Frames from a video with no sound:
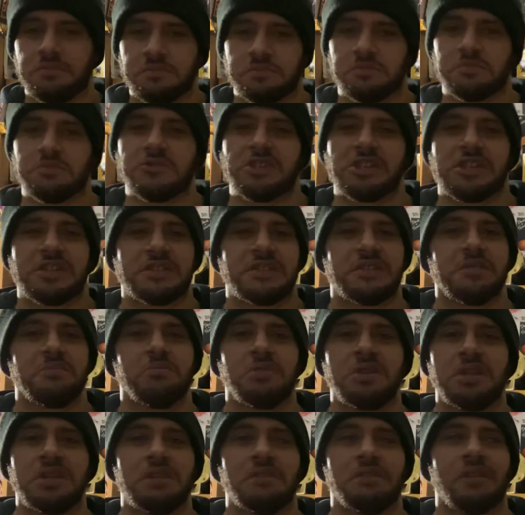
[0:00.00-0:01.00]
Just to
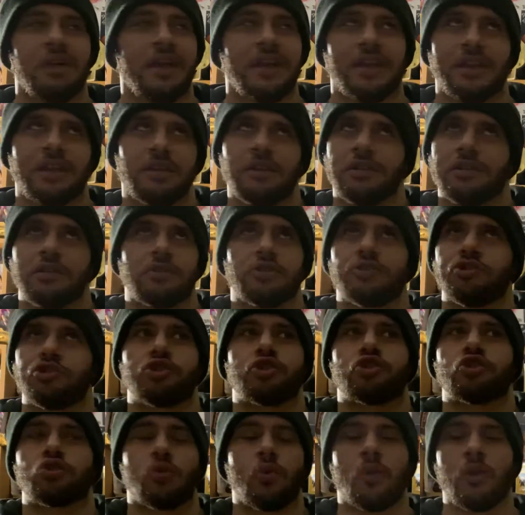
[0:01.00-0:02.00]
be like
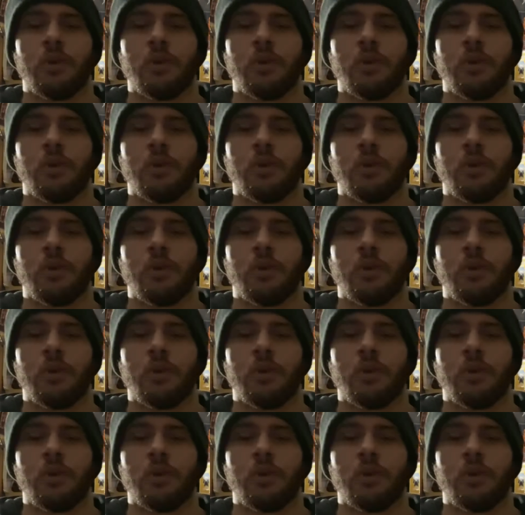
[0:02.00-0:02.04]
sure.